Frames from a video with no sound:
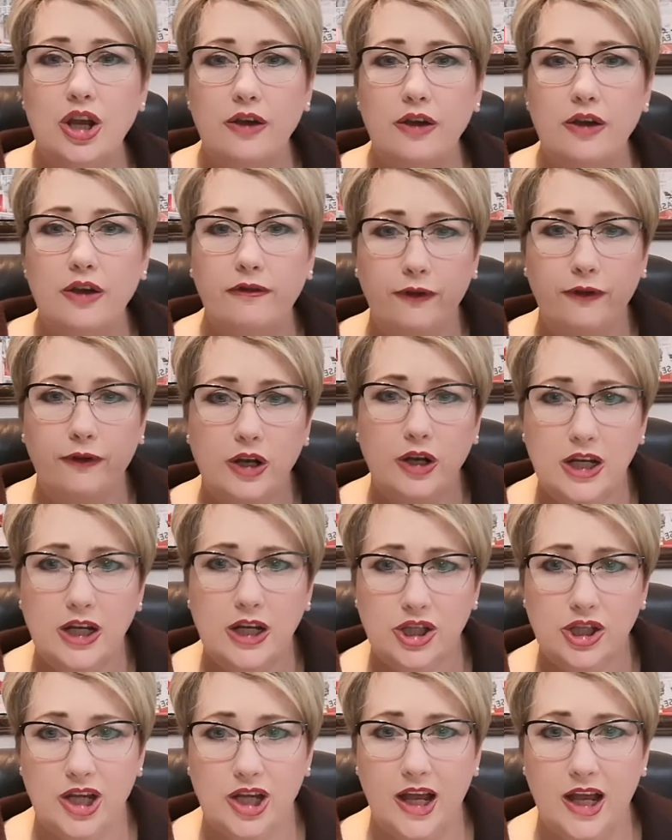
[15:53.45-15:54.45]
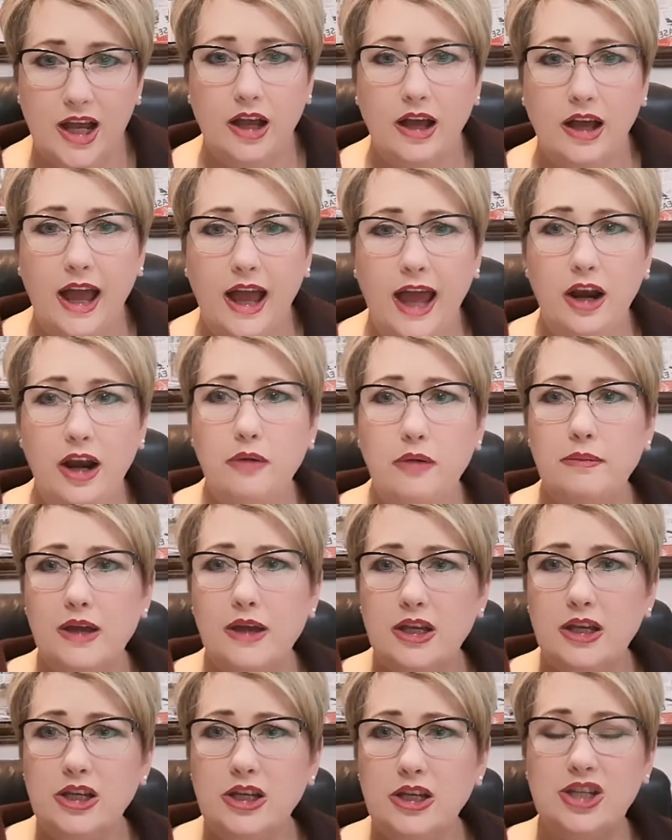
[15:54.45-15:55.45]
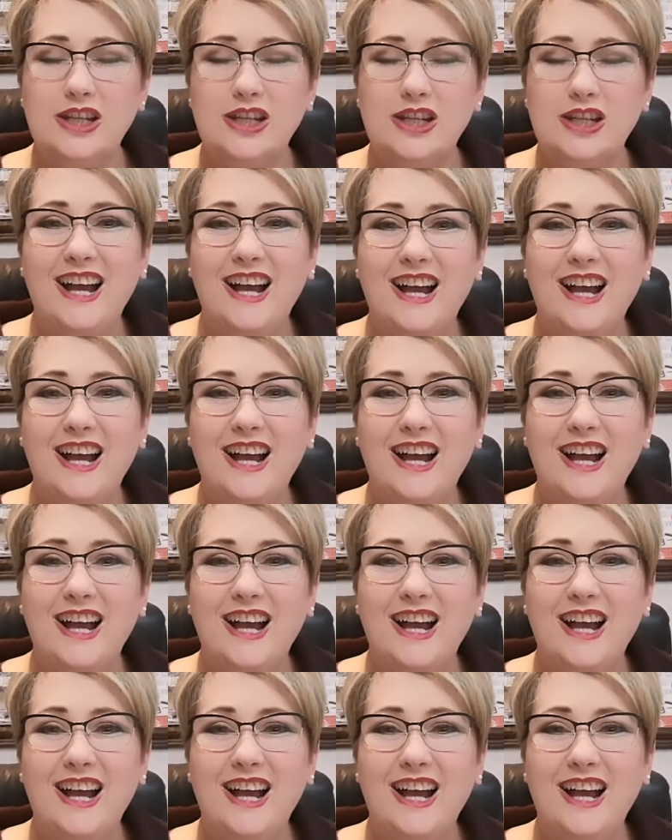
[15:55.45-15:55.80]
furniture. Hello, Mish.